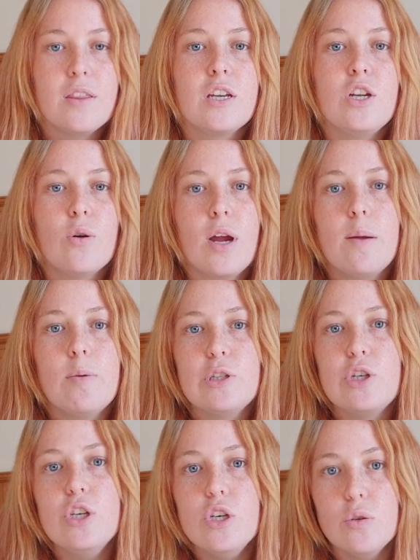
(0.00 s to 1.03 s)
that you are able
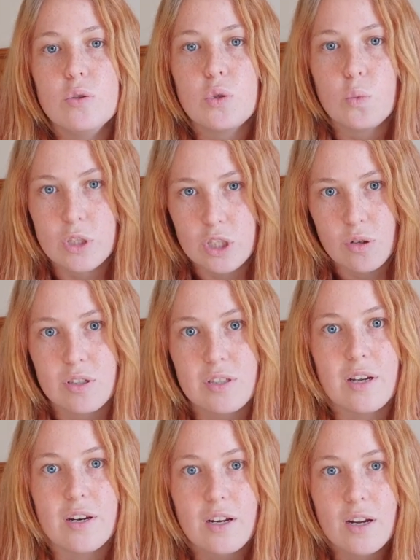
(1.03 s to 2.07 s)
to use once you are
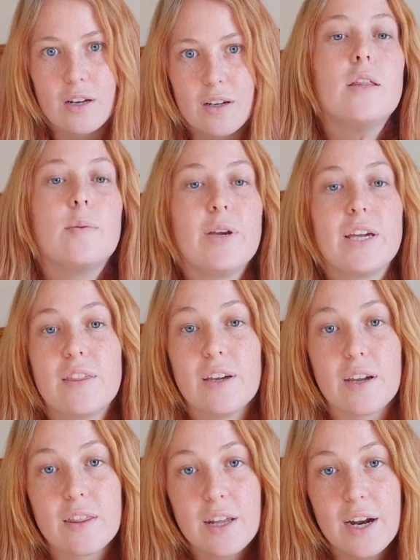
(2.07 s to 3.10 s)
studying. The big
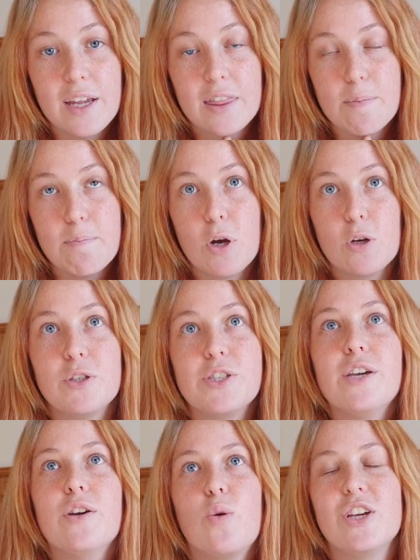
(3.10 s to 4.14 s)
thing that I get the most
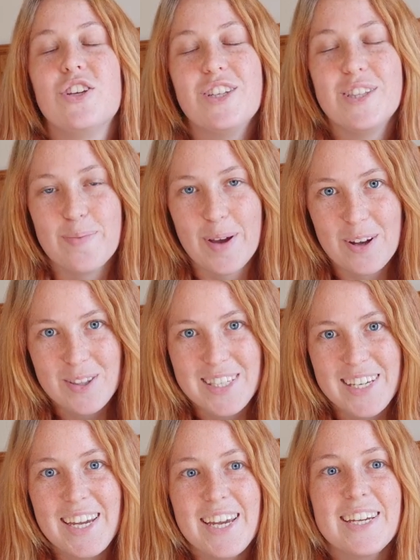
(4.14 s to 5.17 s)
questions about
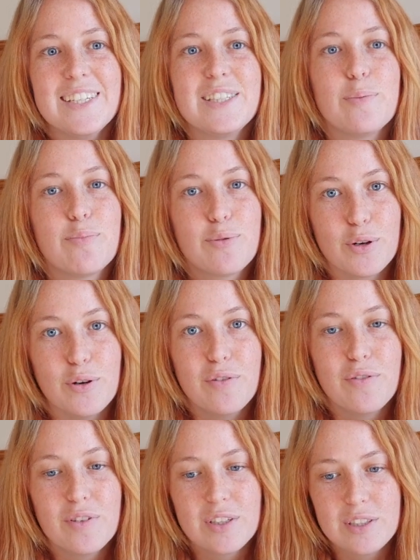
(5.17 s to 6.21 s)
is
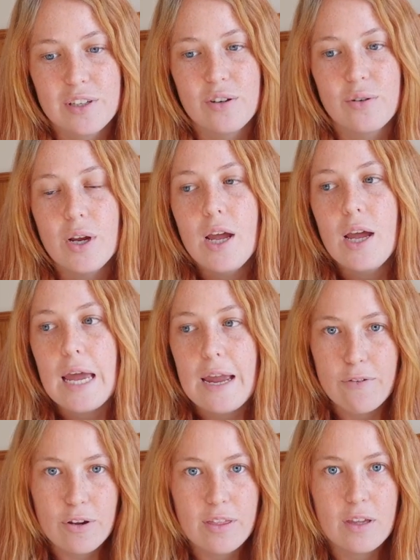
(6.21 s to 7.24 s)
proof. So
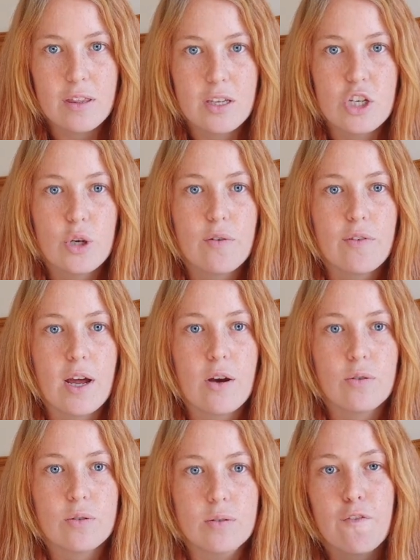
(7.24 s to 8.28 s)
everything that you have
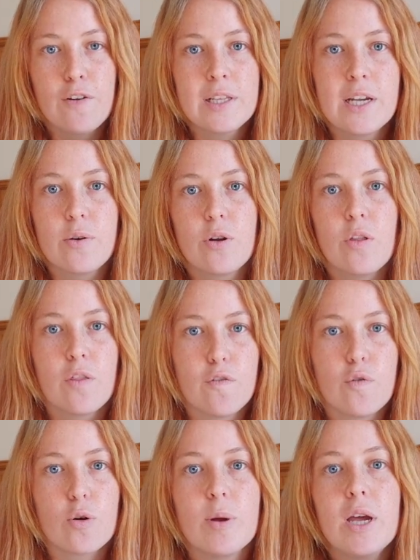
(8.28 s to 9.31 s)
now filled out on the
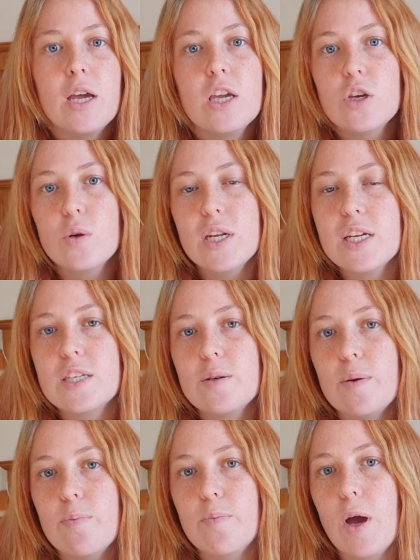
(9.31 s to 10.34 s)
form, you need
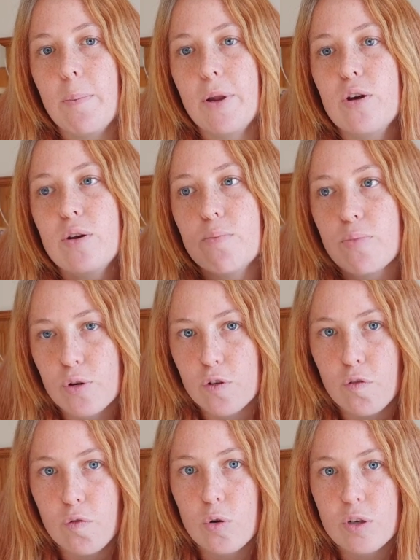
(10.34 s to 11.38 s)
to upload proof
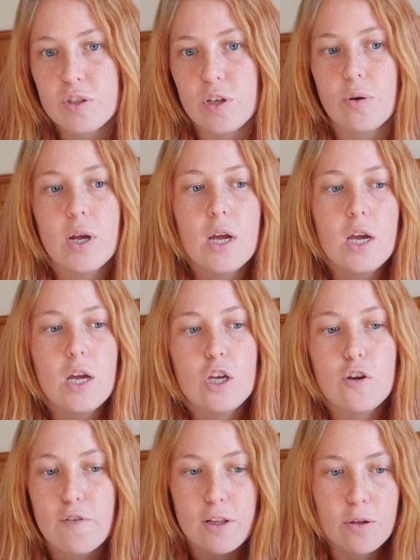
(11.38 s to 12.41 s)
for. So
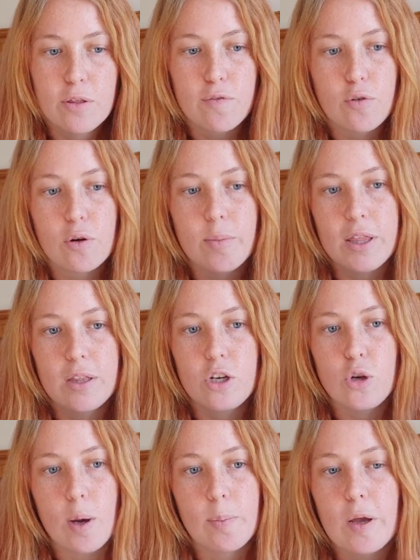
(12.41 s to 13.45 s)
you fill out the form and then
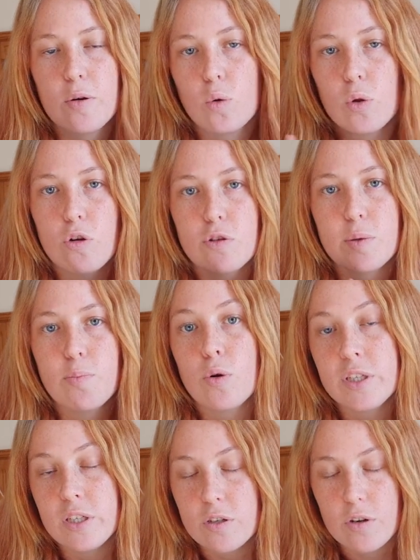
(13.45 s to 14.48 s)
you upload all your
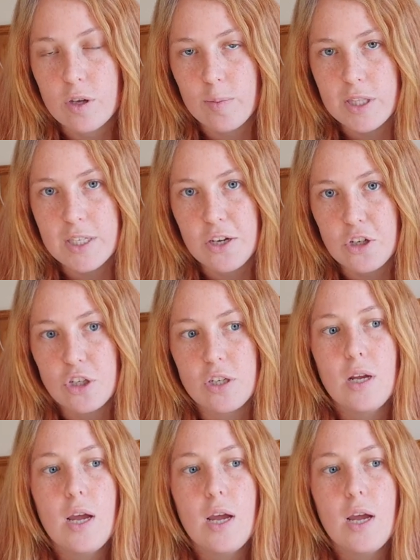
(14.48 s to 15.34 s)
supporting documentation.